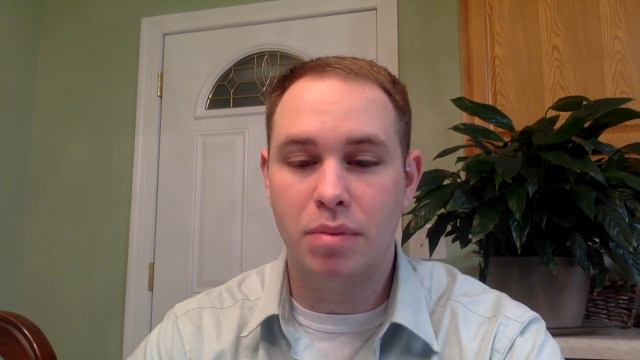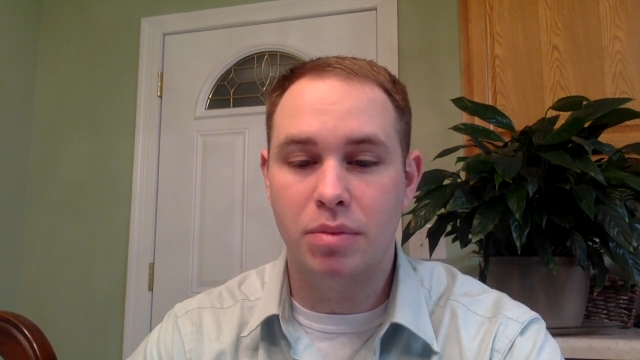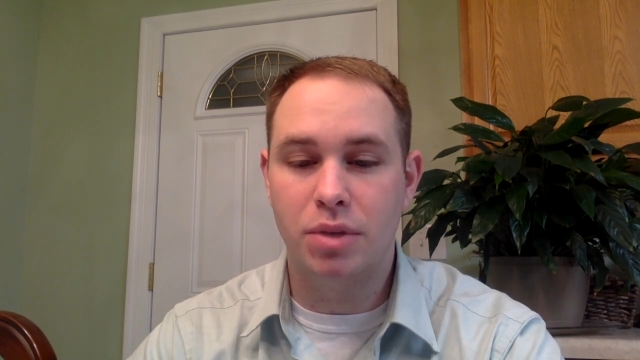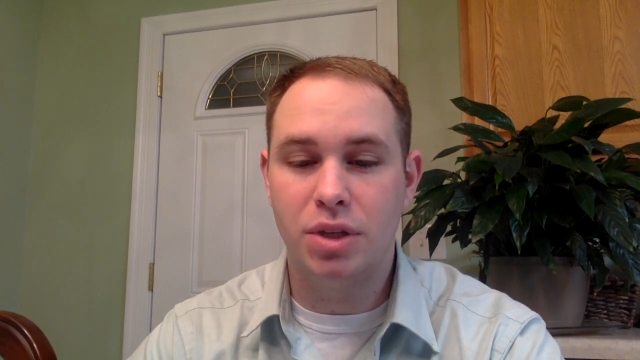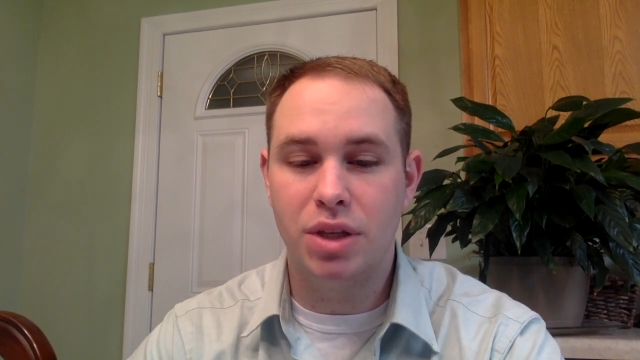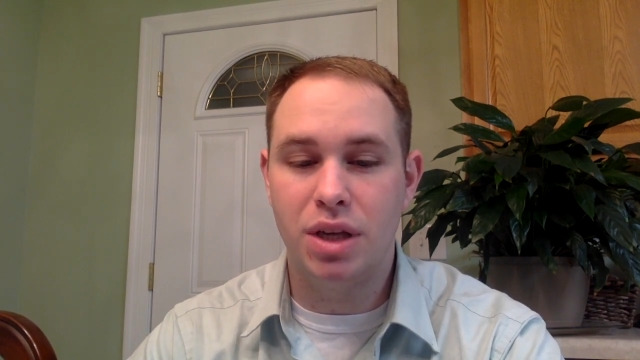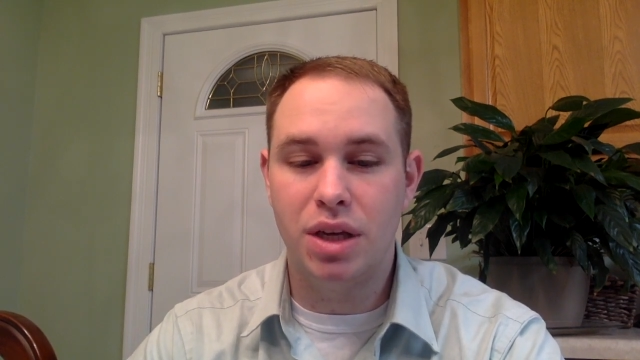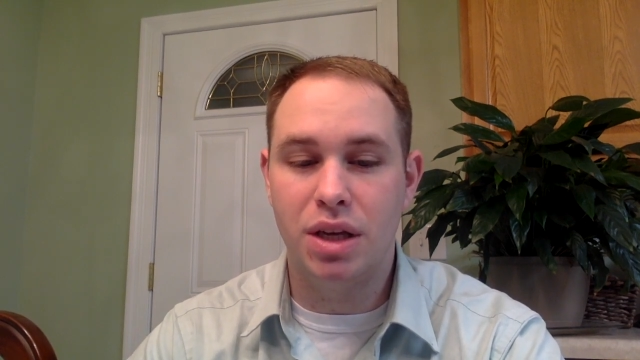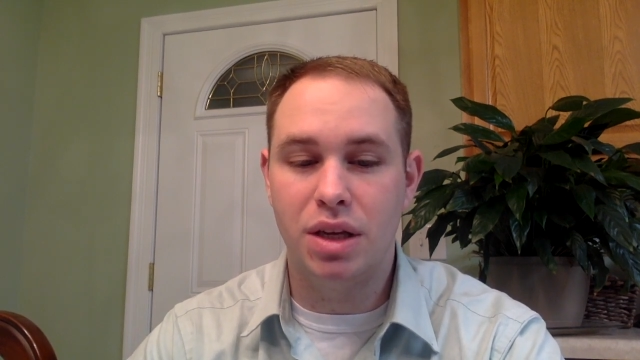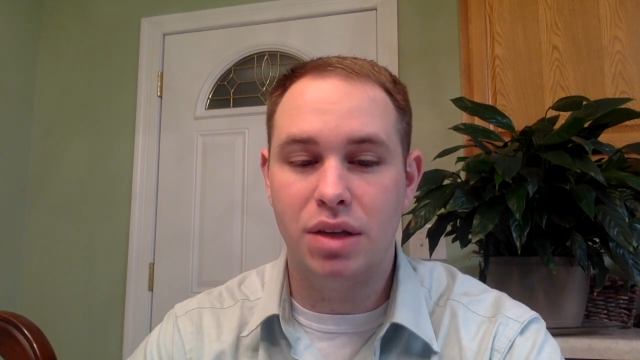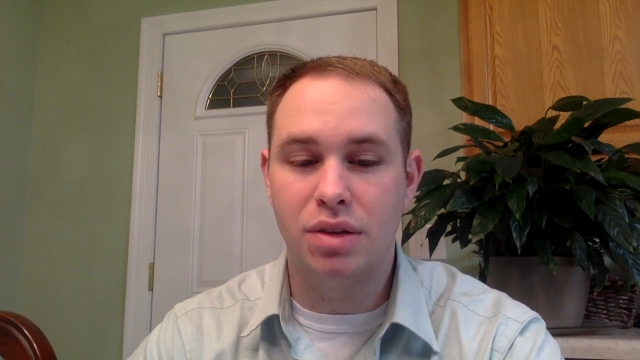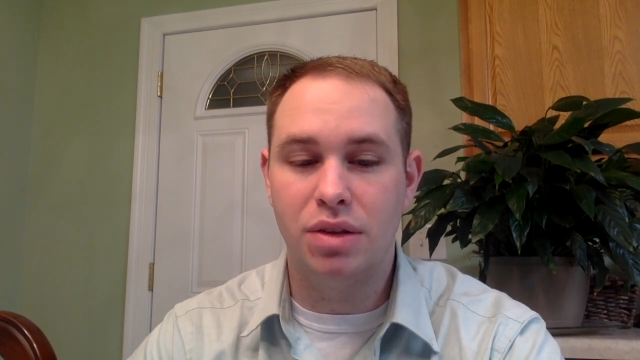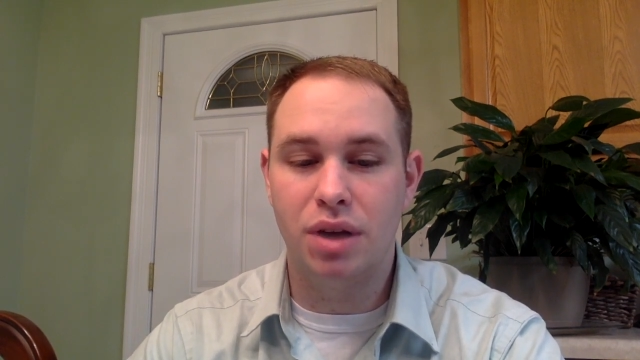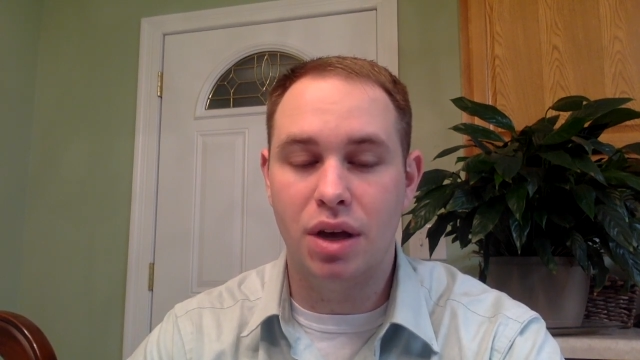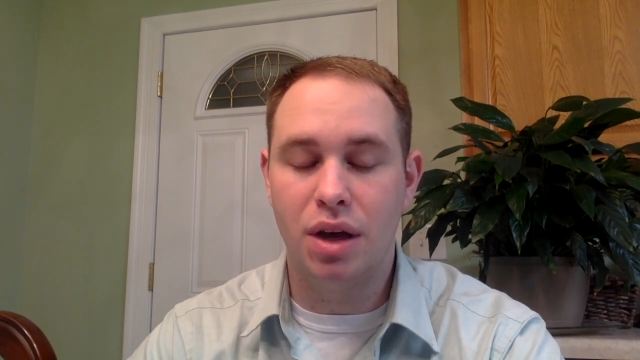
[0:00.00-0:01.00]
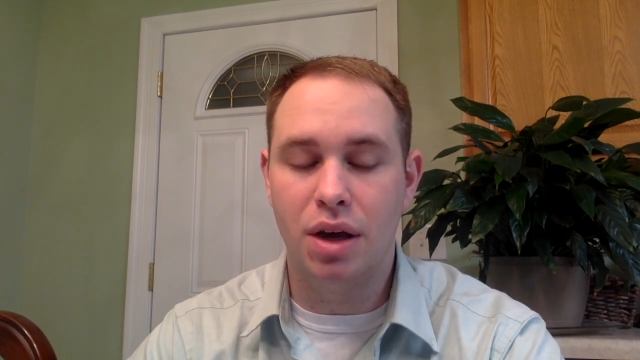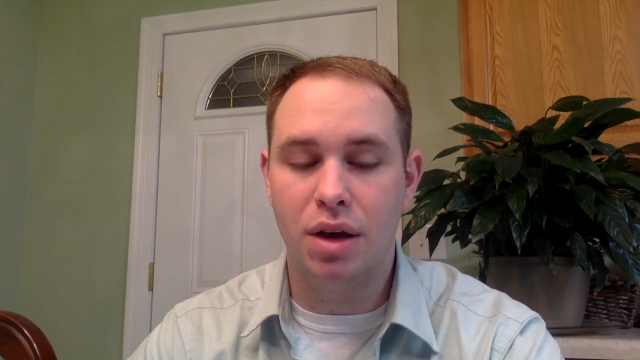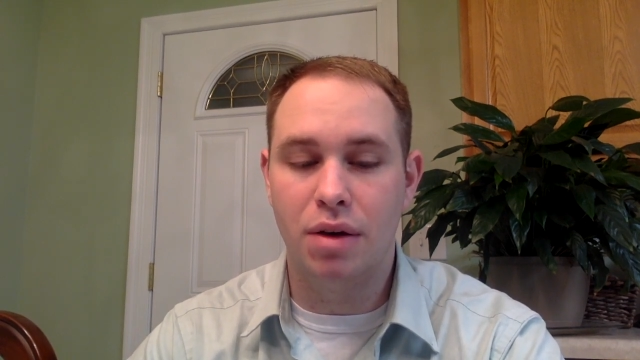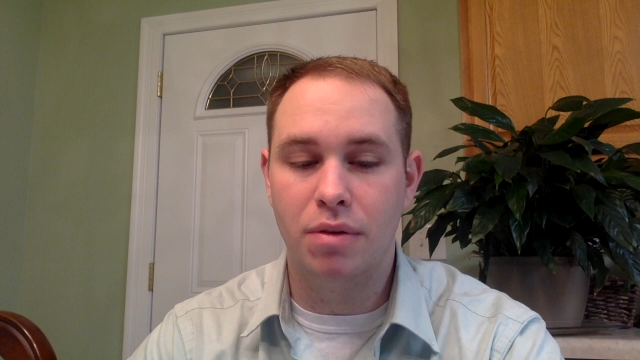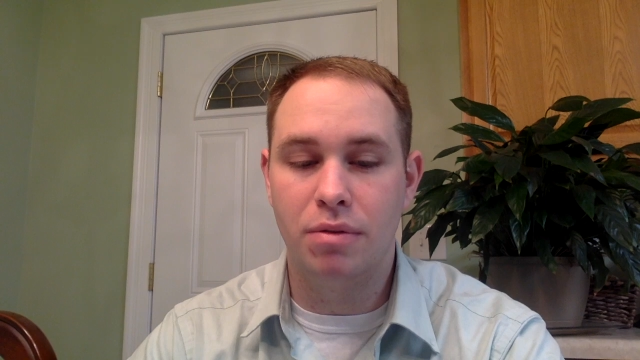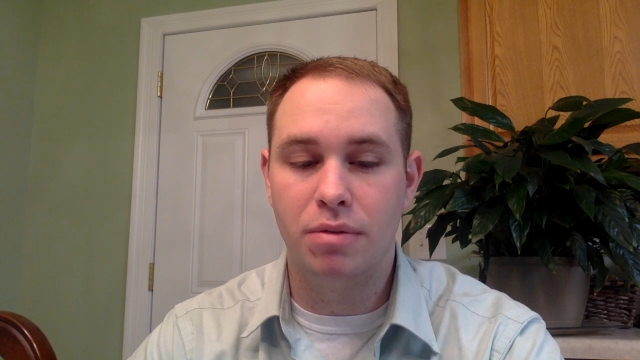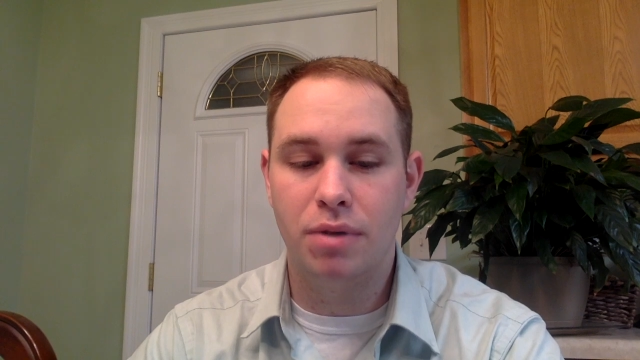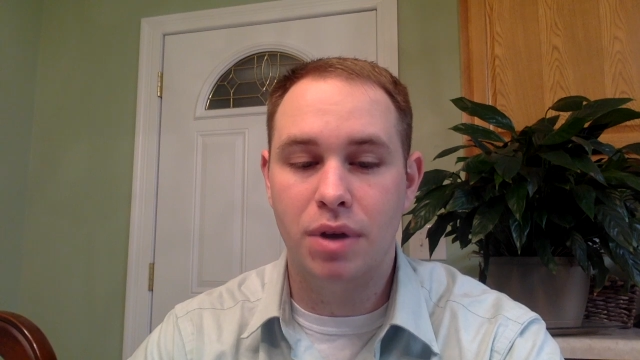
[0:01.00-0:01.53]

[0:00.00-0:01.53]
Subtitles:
scenes of